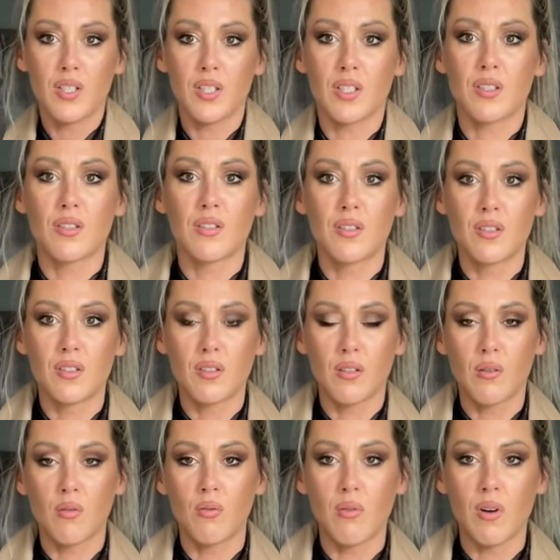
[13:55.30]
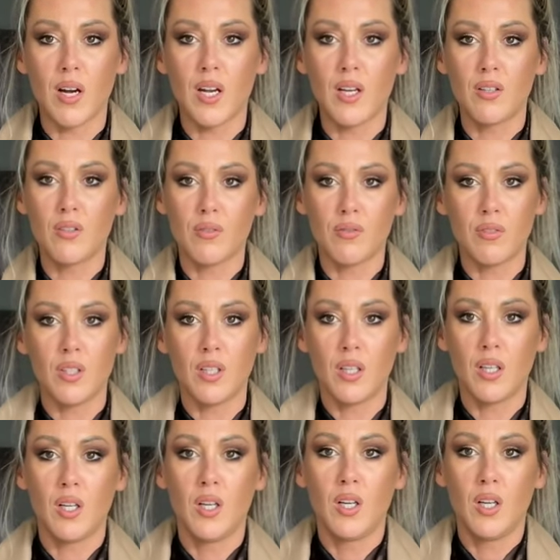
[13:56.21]
just quite on the
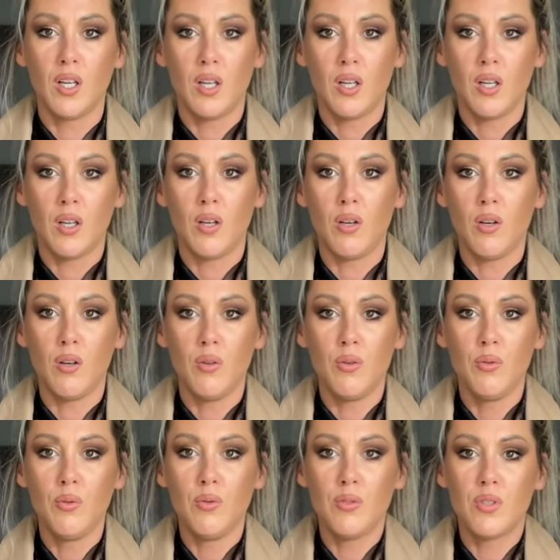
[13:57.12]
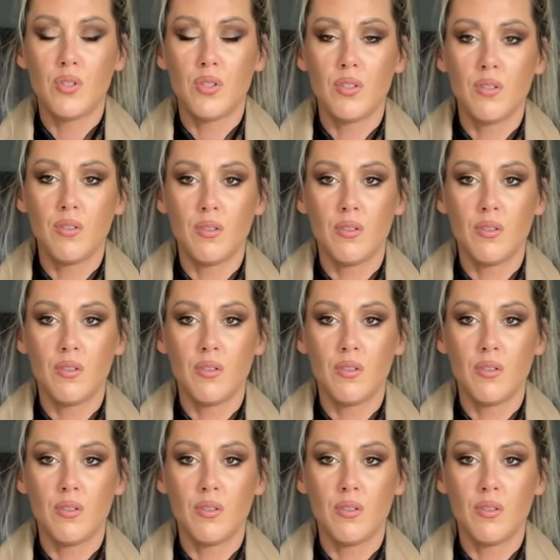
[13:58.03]
loose.